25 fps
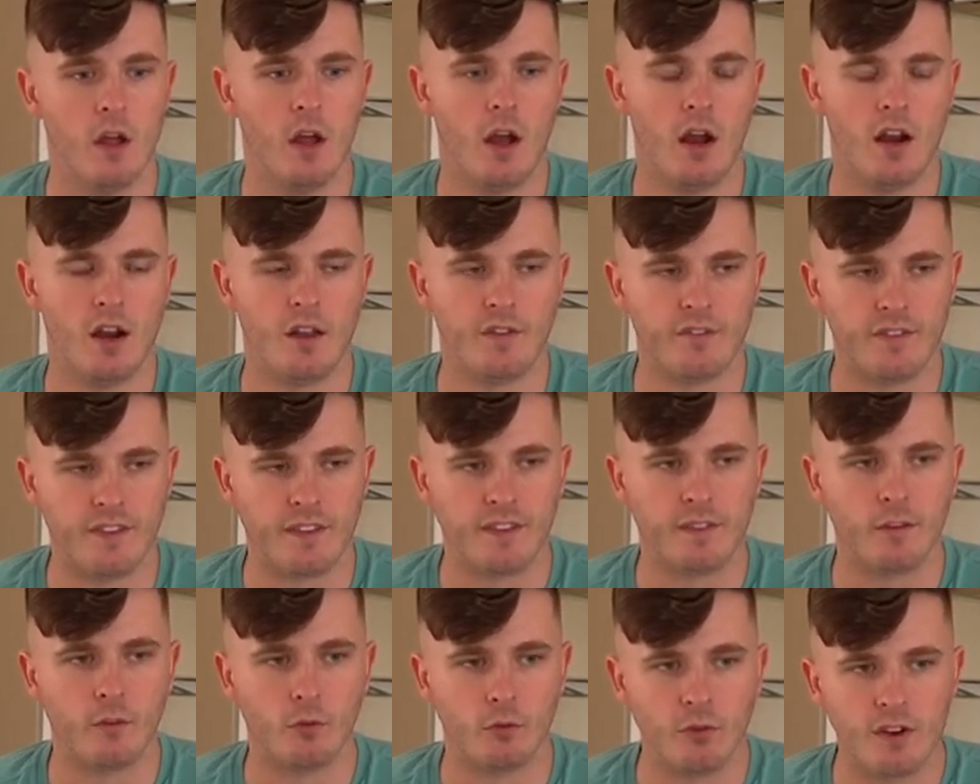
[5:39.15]
And I
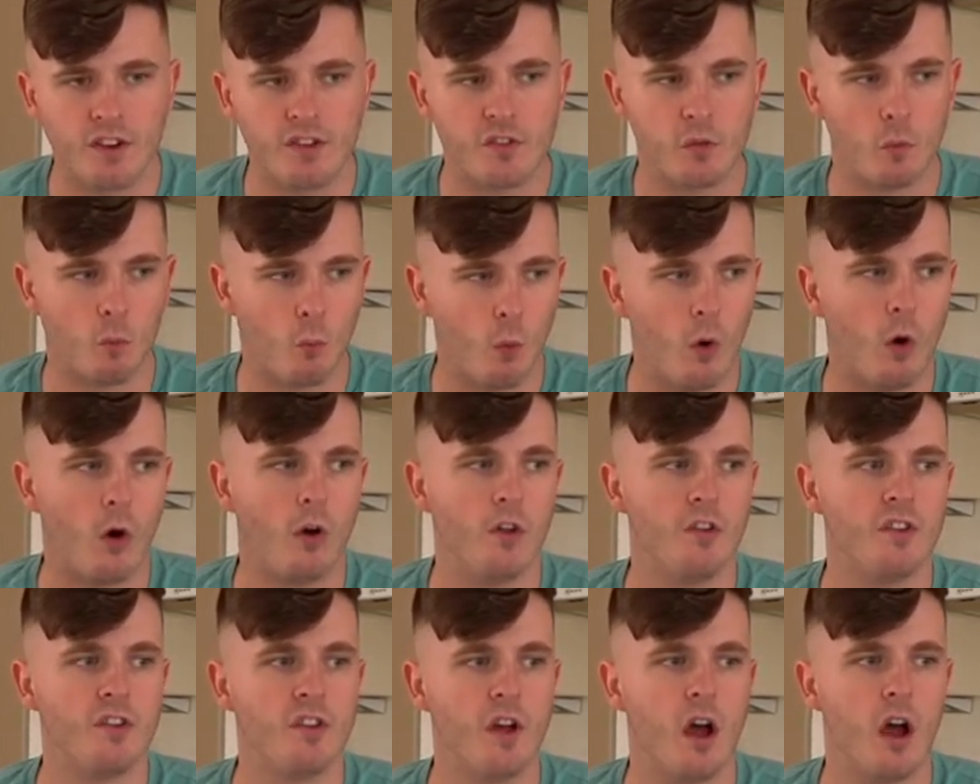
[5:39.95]
think the reason
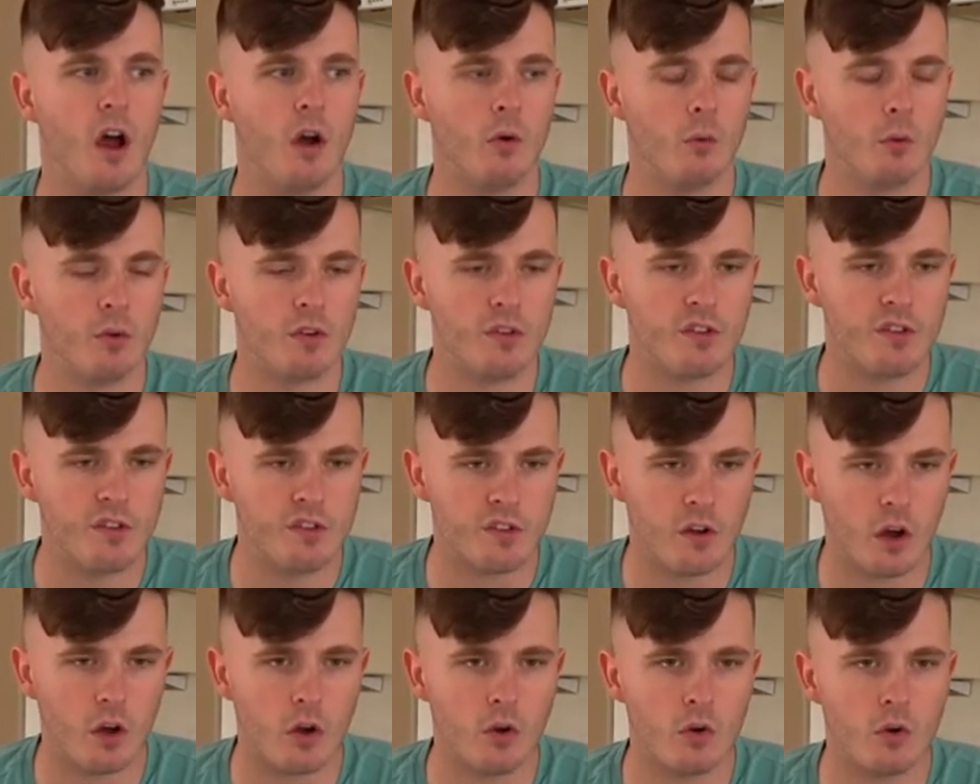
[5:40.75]
was I was
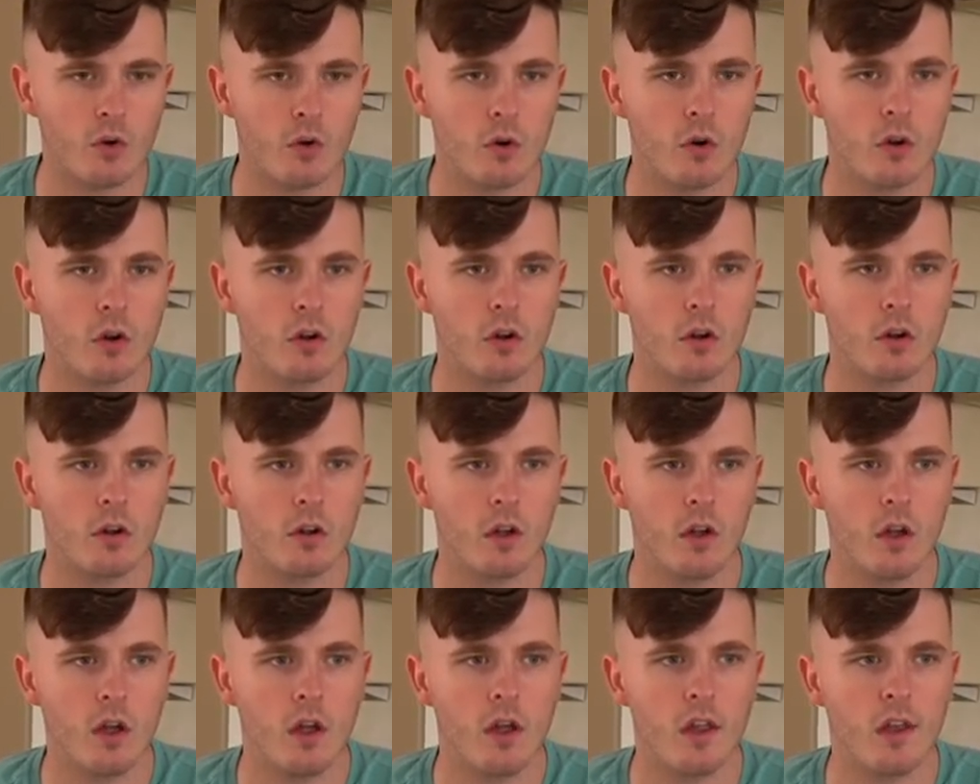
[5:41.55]
so
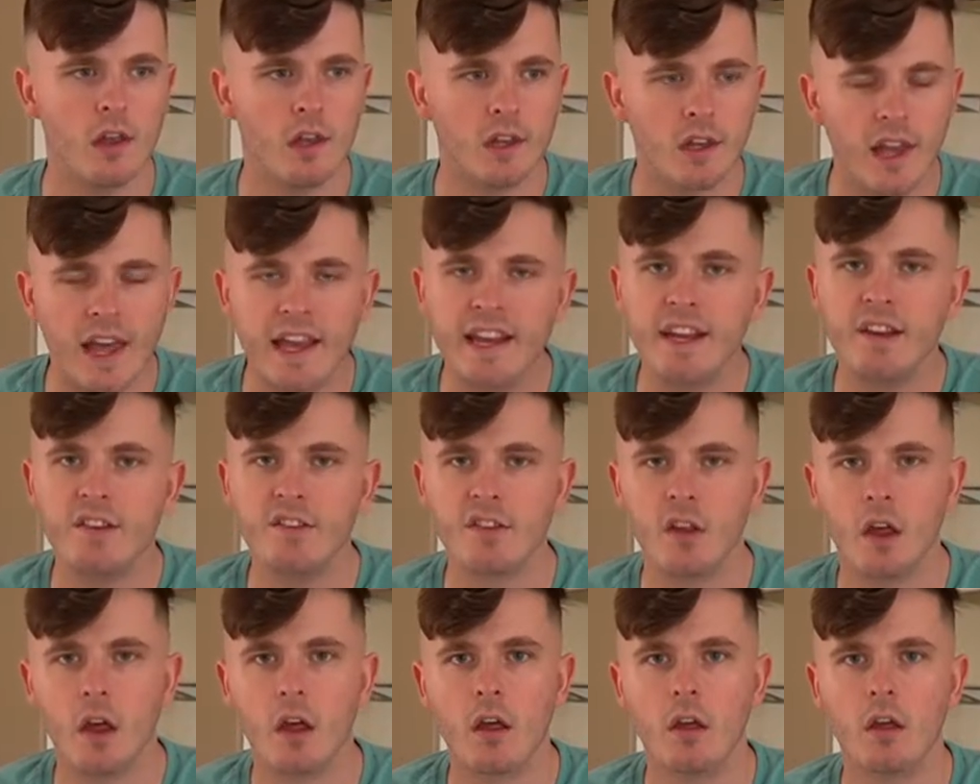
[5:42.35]

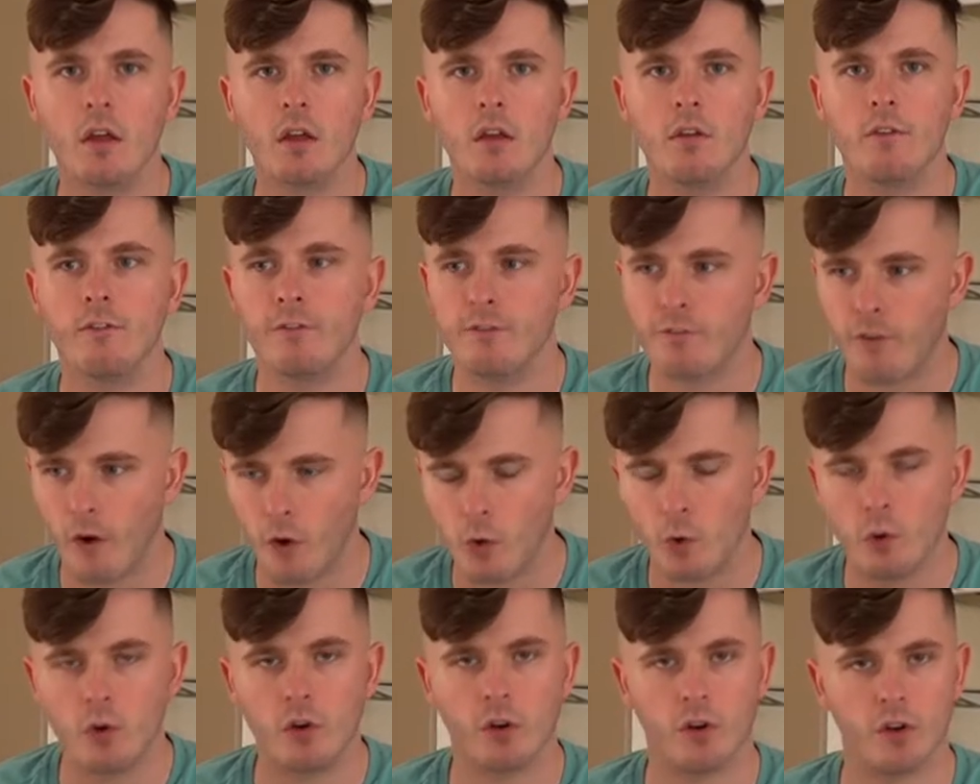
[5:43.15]
laser
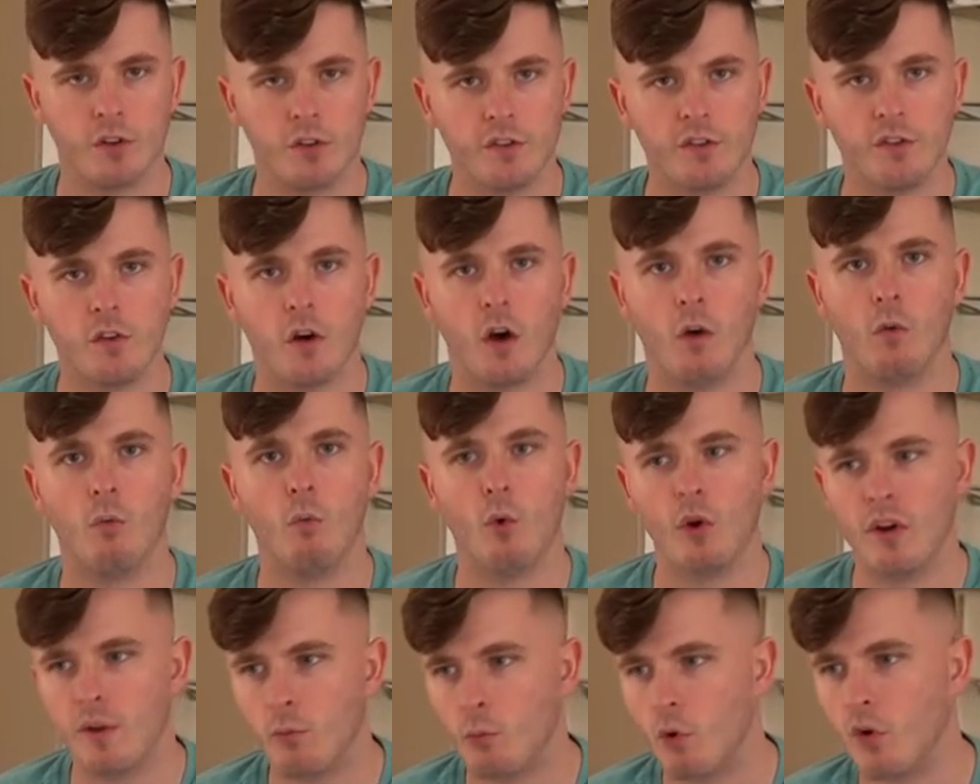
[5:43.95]
focused on
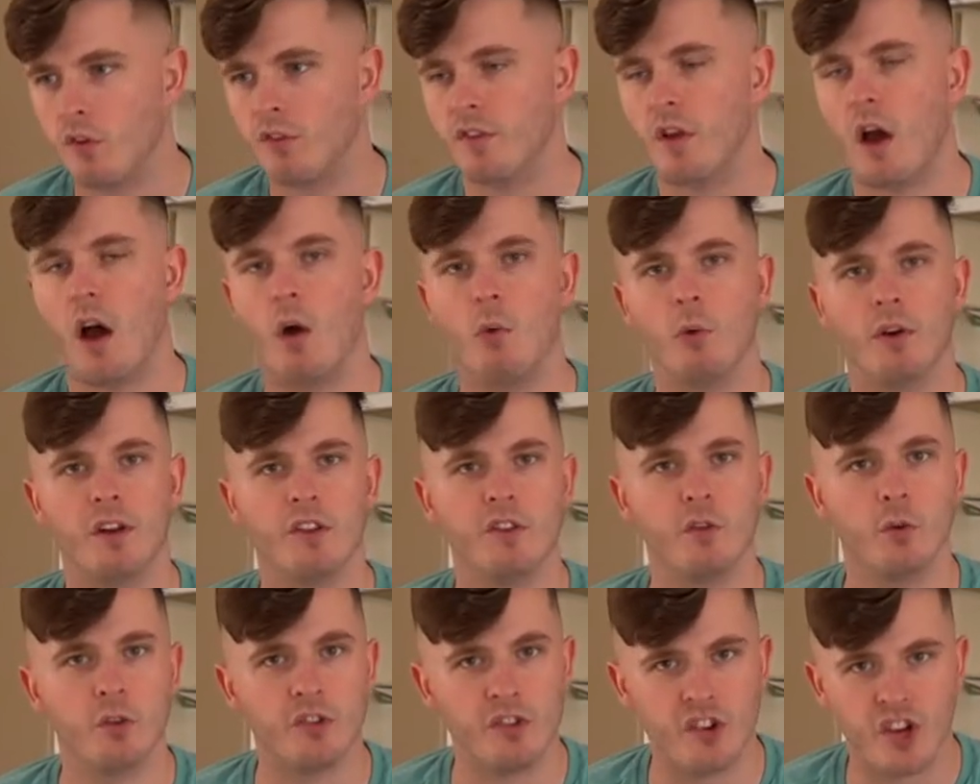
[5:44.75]
what it was that I wanted
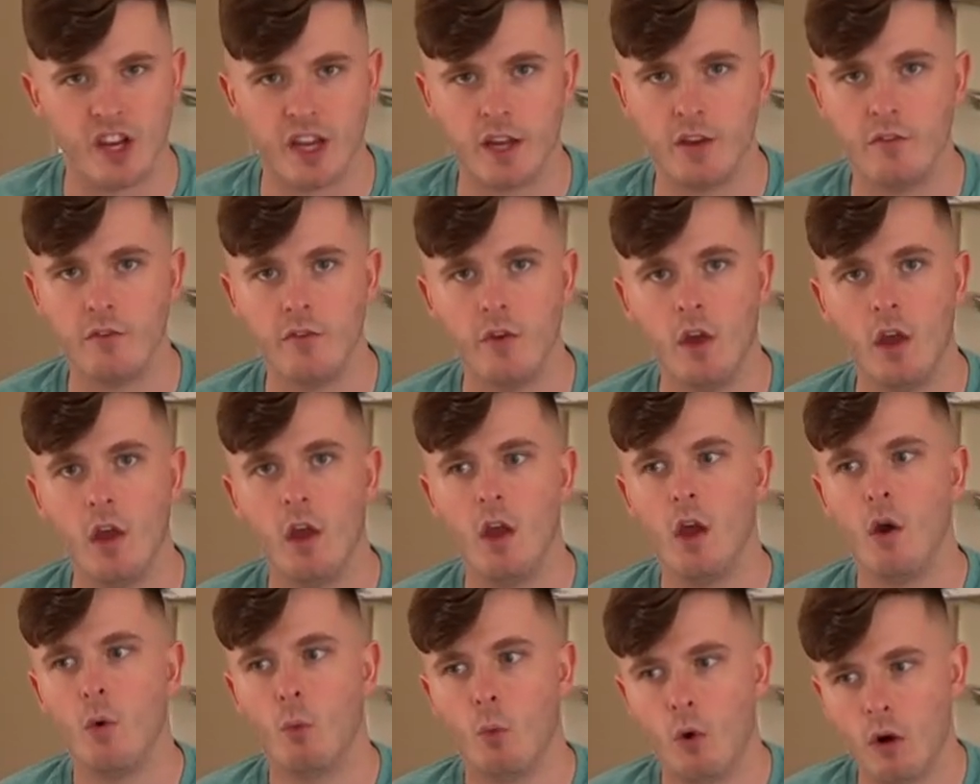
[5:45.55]
to achieve,
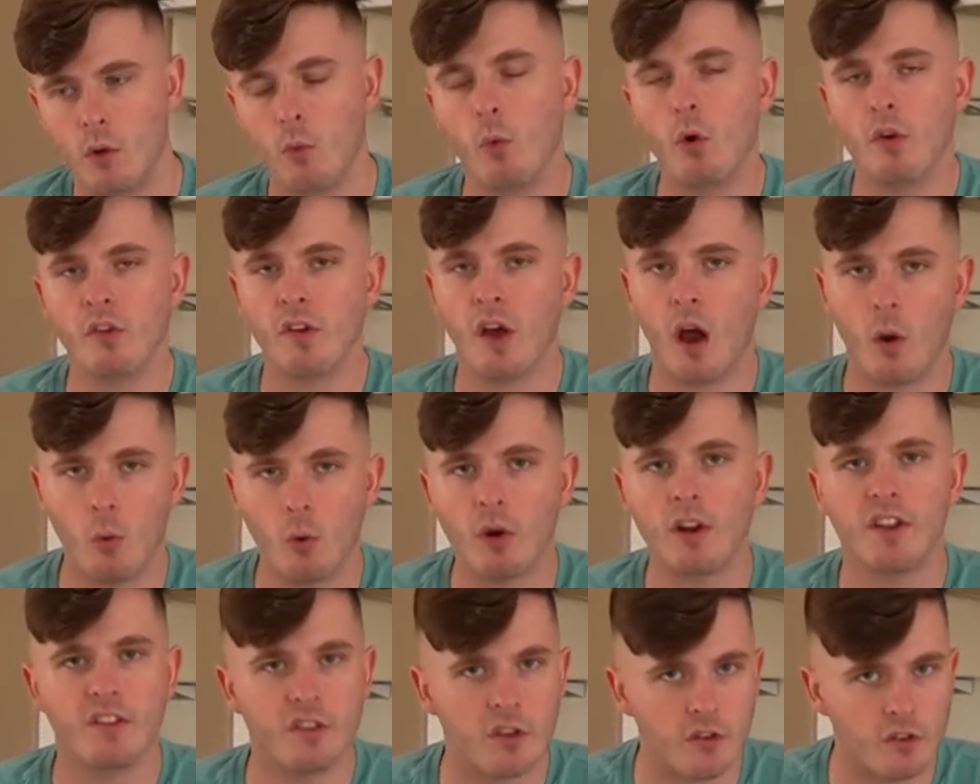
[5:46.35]
what it was that I
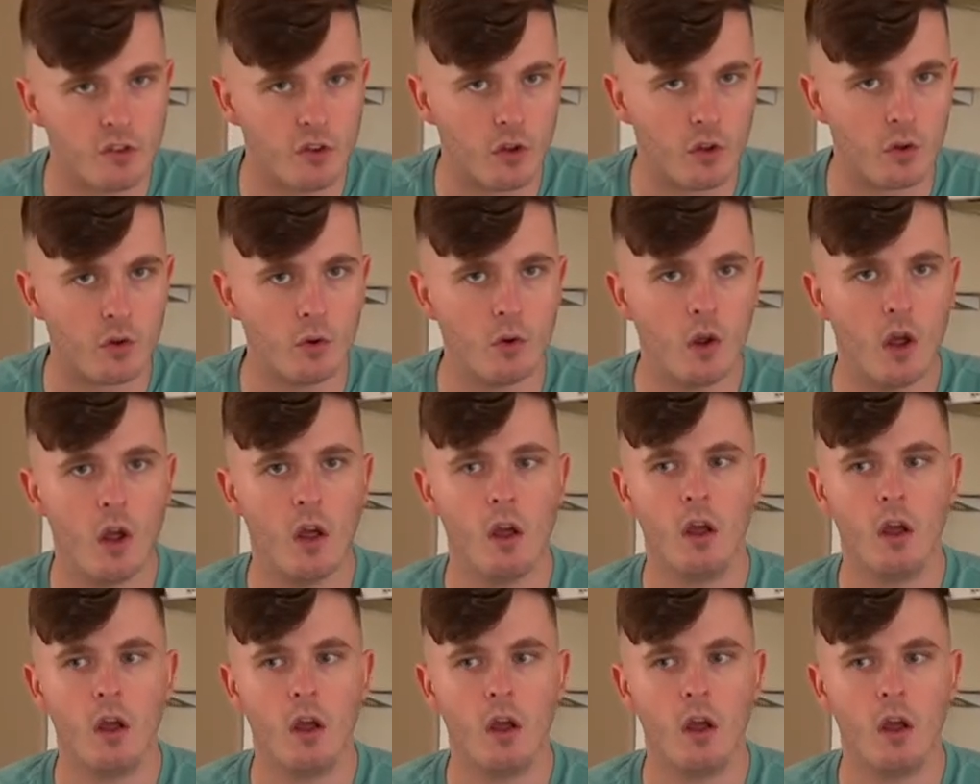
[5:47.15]
wanted to do,